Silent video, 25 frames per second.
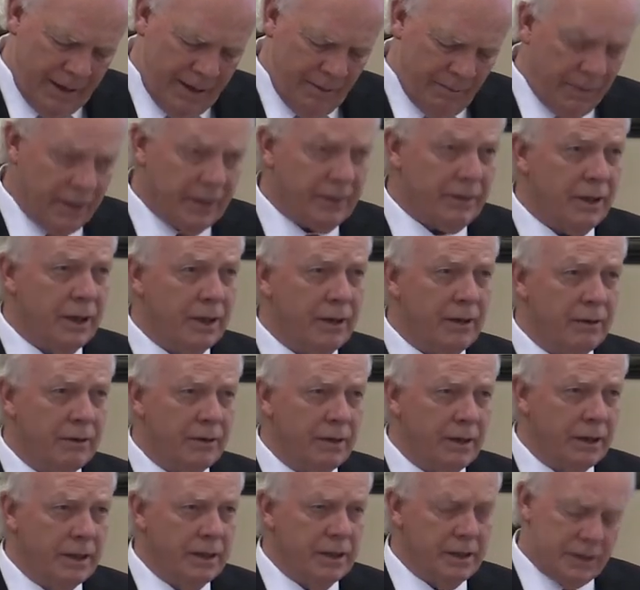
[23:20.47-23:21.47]
But there
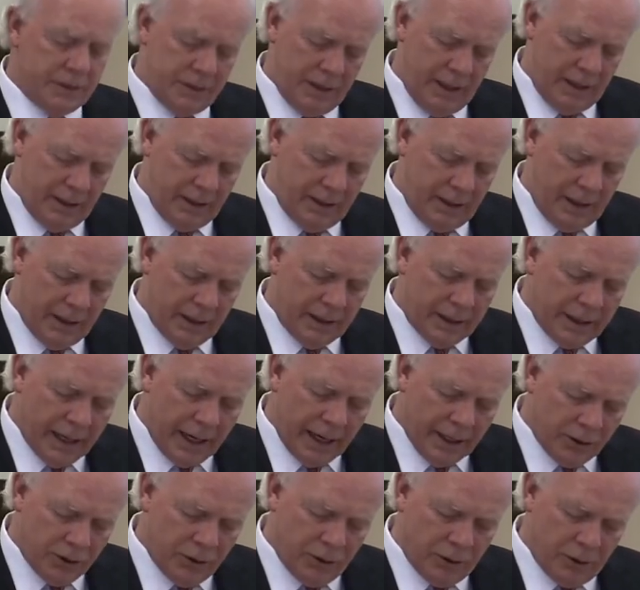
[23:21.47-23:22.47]
is a
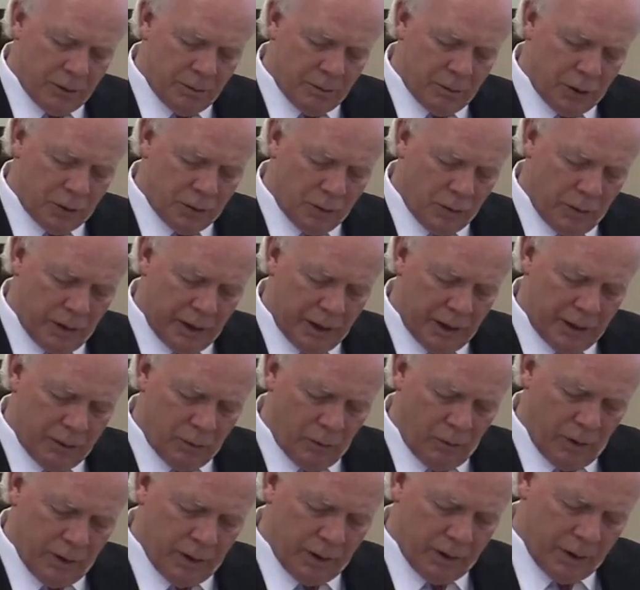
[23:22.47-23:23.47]
connection between
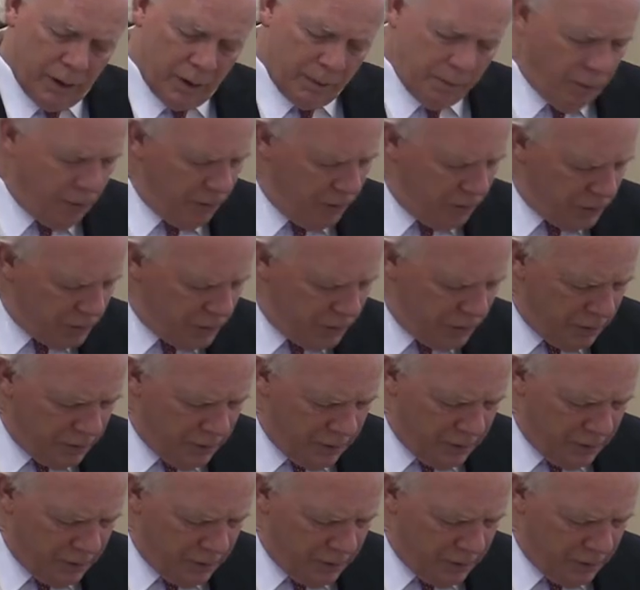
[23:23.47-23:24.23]
what a person